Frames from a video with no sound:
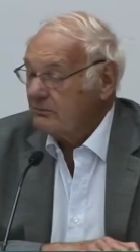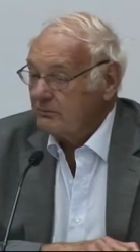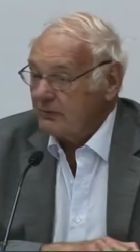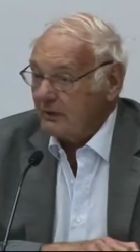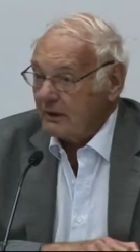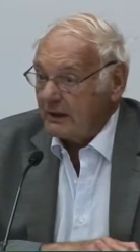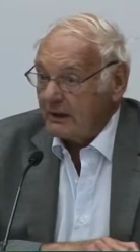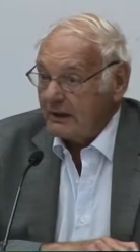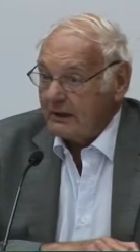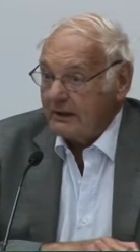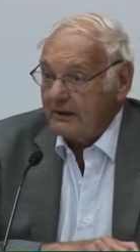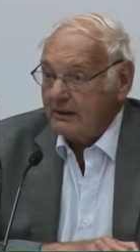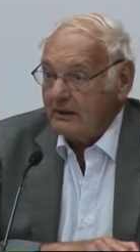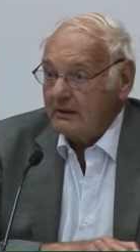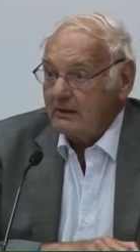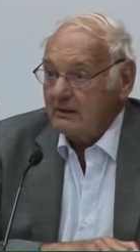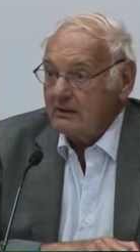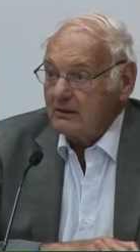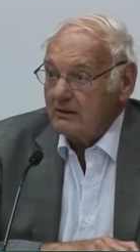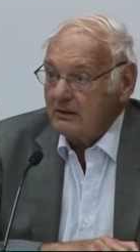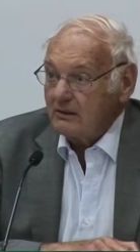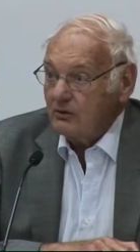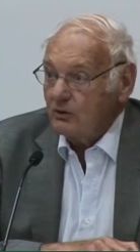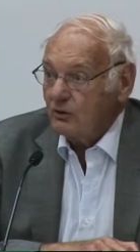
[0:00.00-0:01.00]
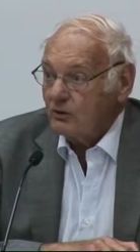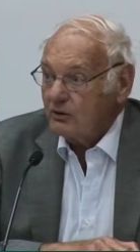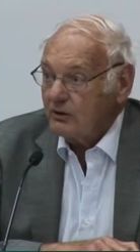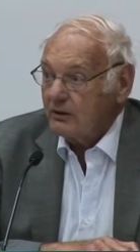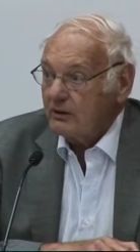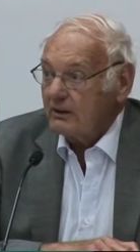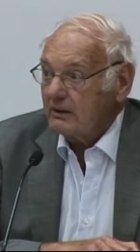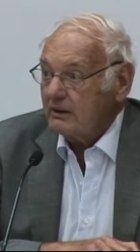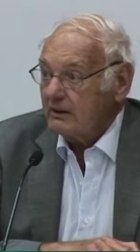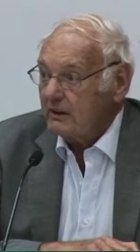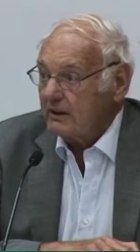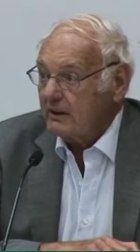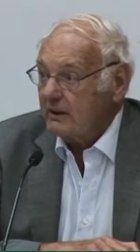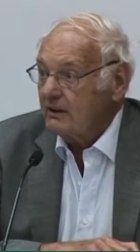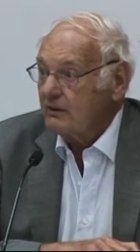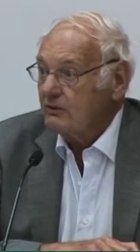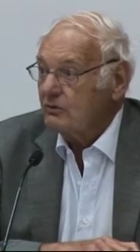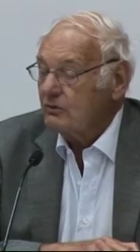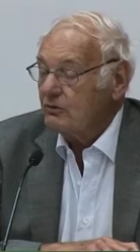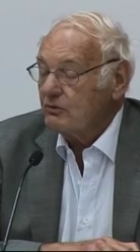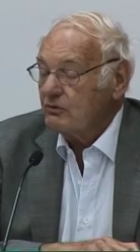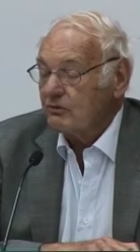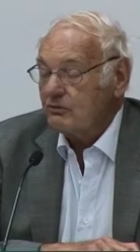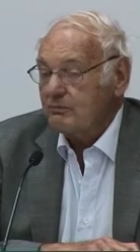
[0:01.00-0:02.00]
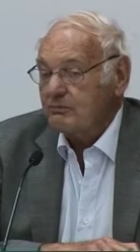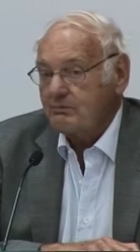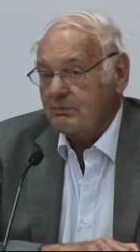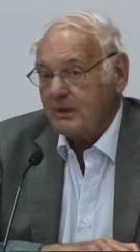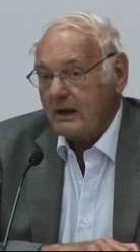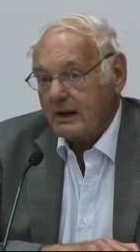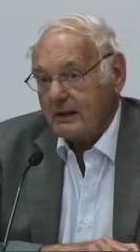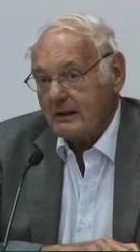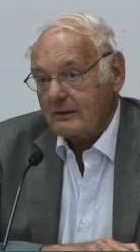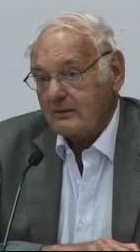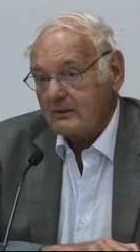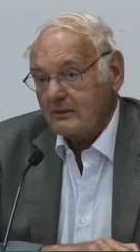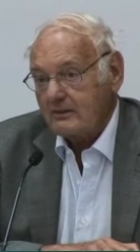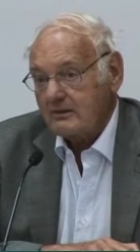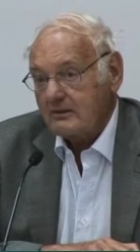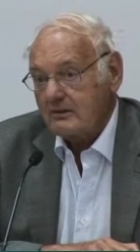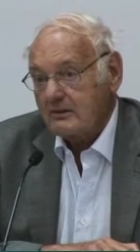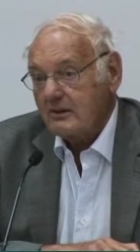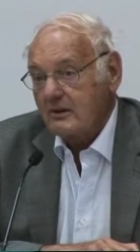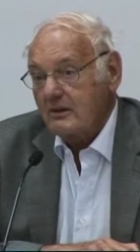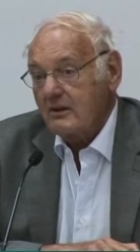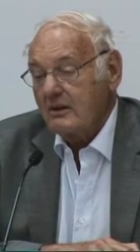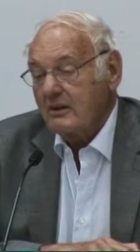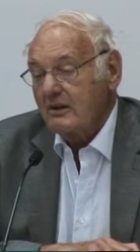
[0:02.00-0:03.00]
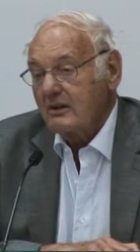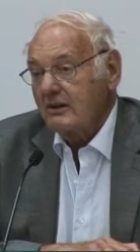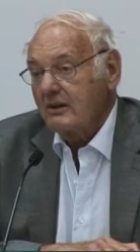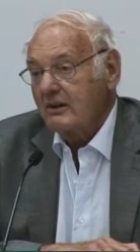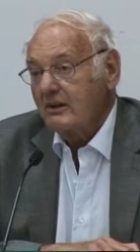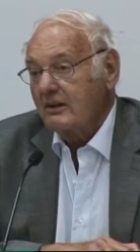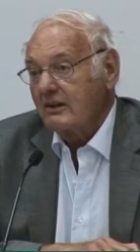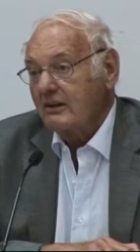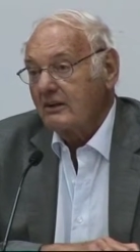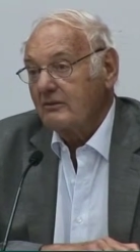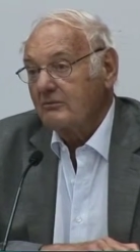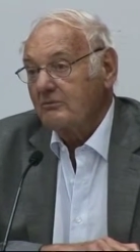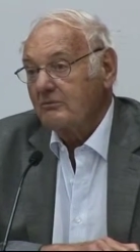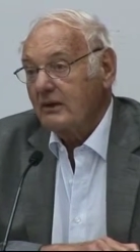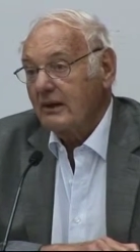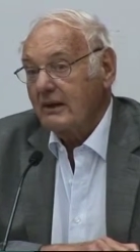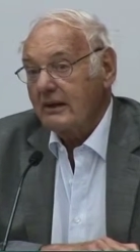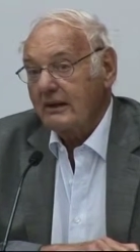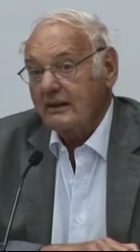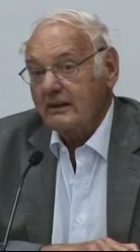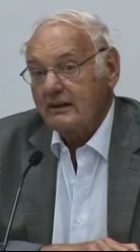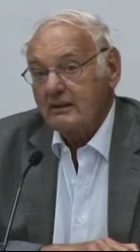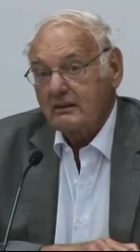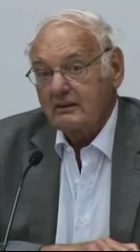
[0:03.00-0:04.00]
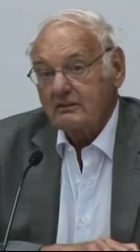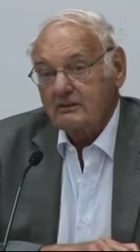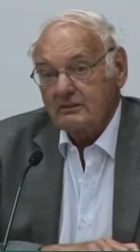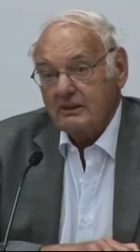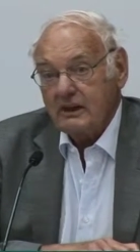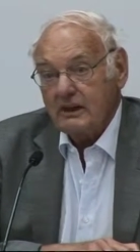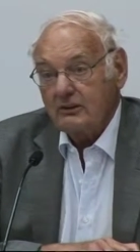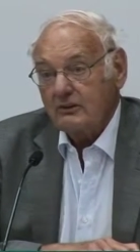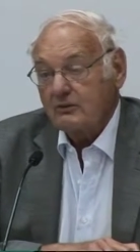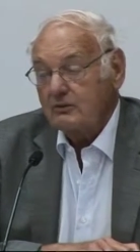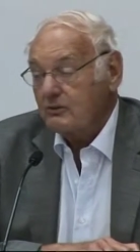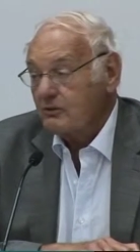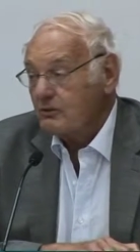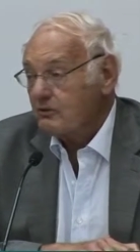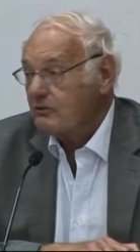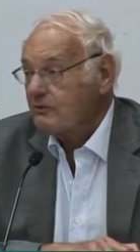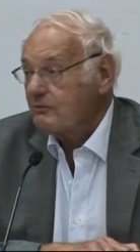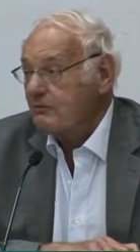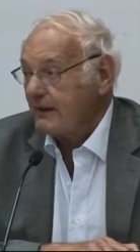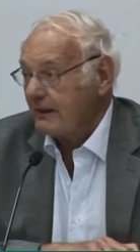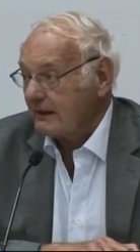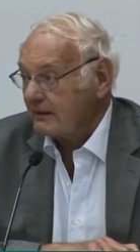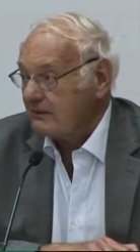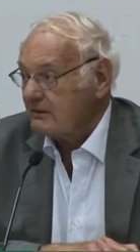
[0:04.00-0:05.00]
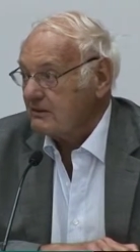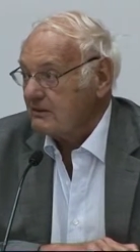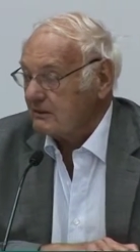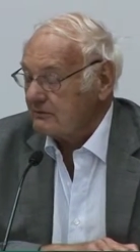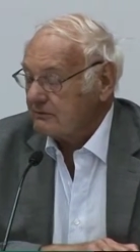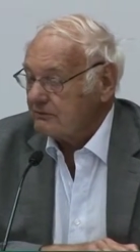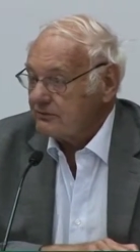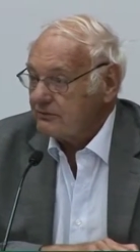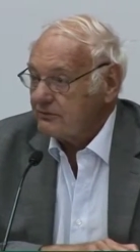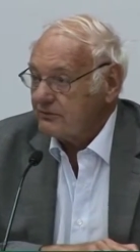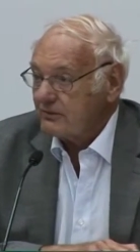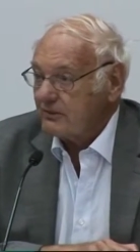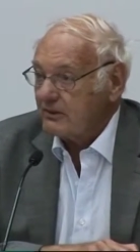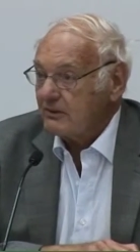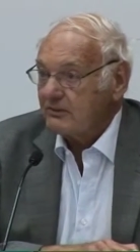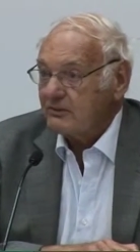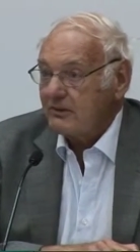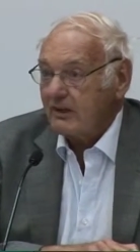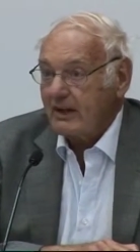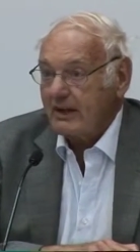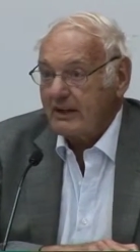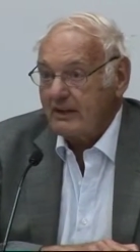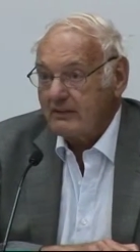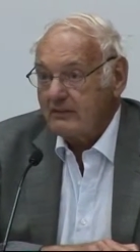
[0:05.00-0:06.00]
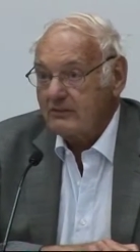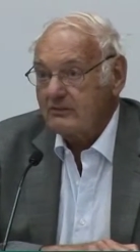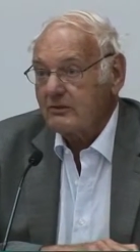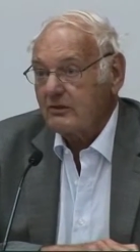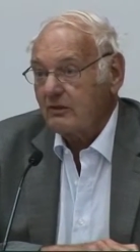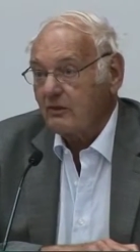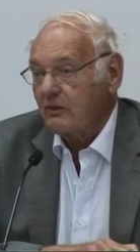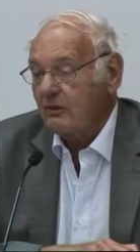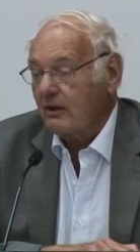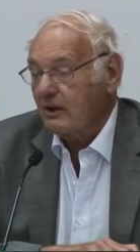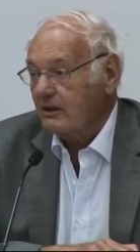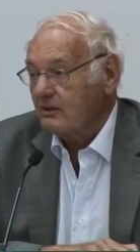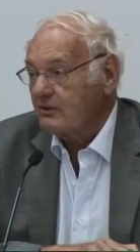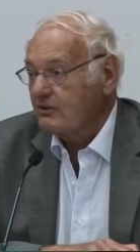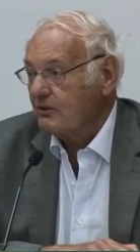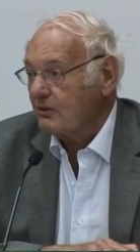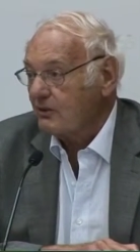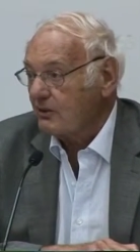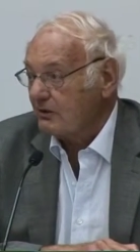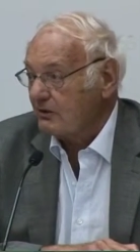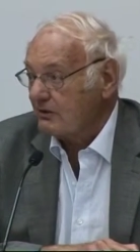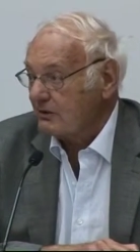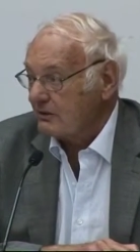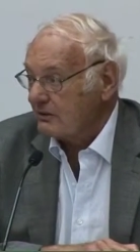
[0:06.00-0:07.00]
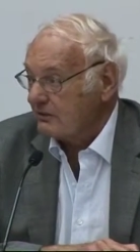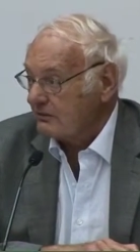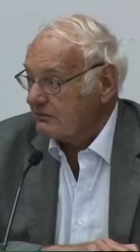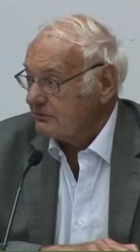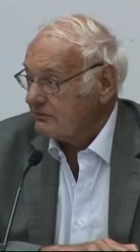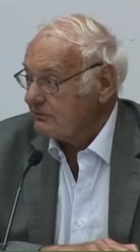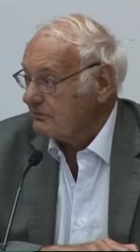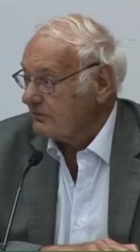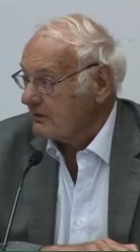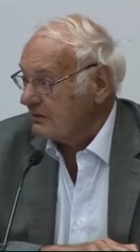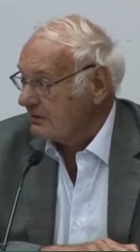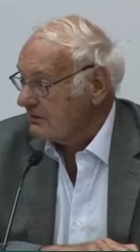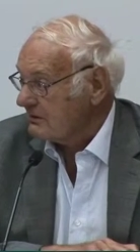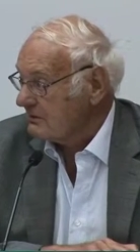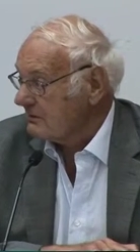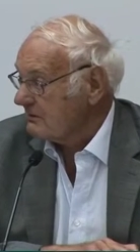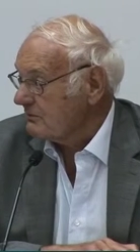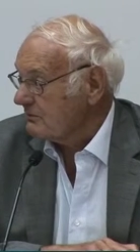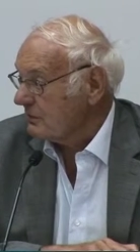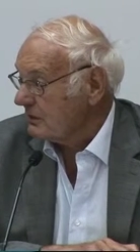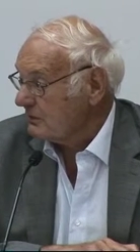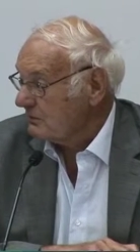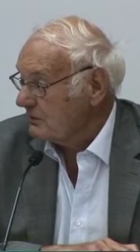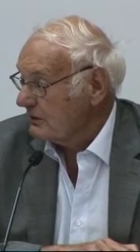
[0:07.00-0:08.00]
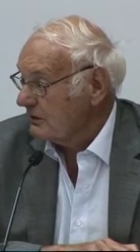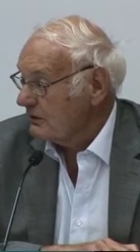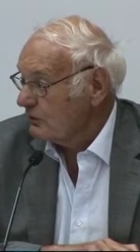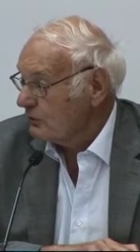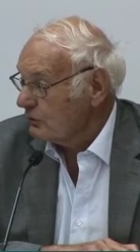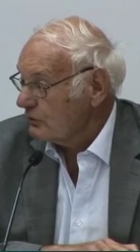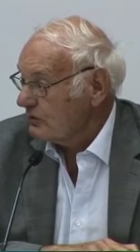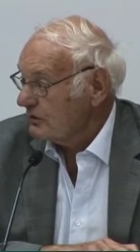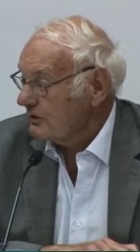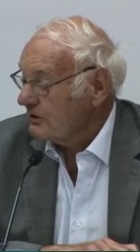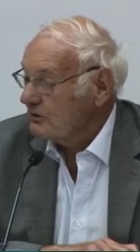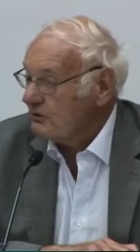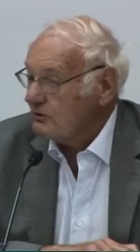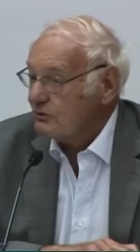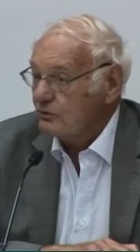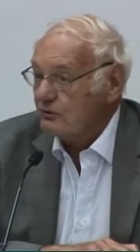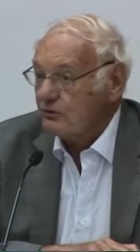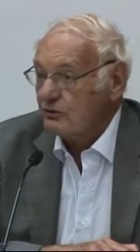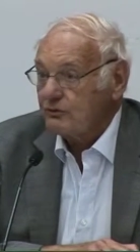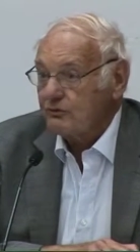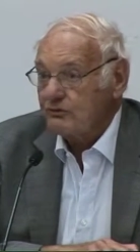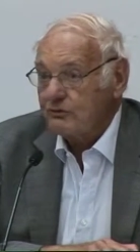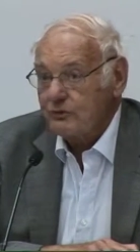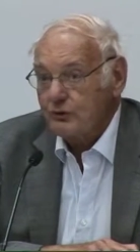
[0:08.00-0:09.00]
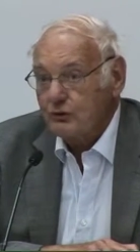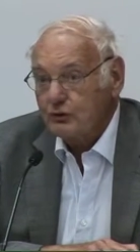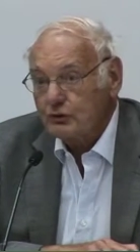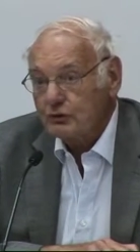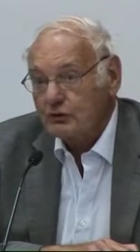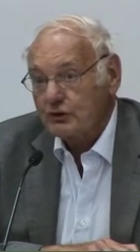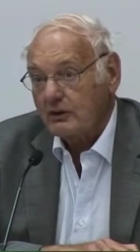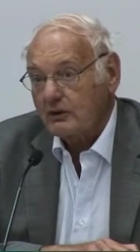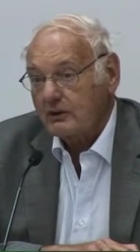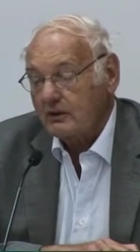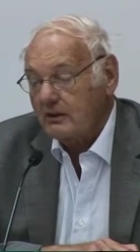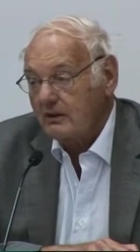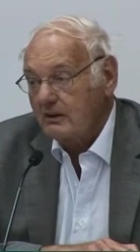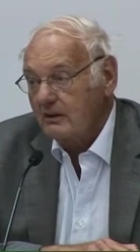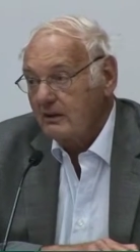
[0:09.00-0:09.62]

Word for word: by looking into the past, uh, by retrospective, there is no alternative. But when we look into the future,